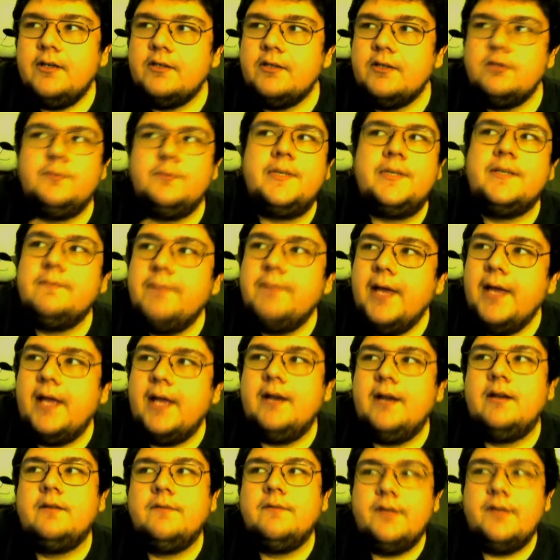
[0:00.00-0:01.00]
also be
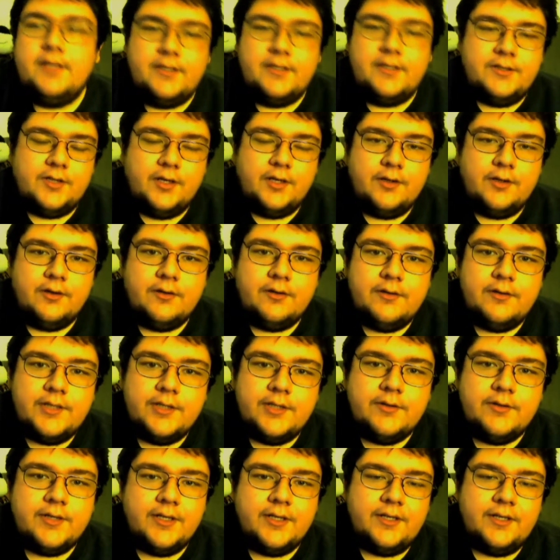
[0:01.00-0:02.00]
competitive with each other.
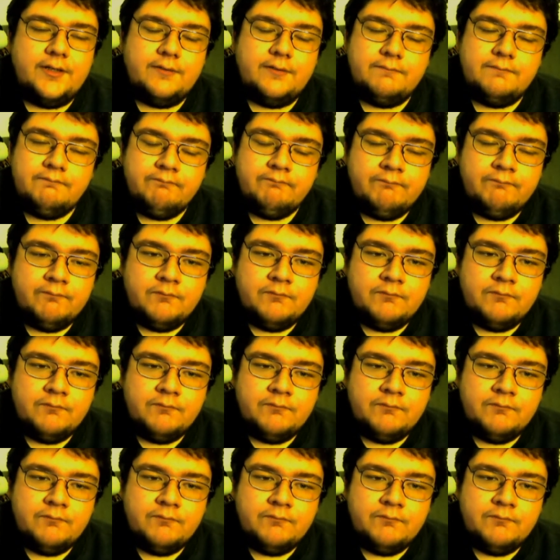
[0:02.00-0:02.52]
You can,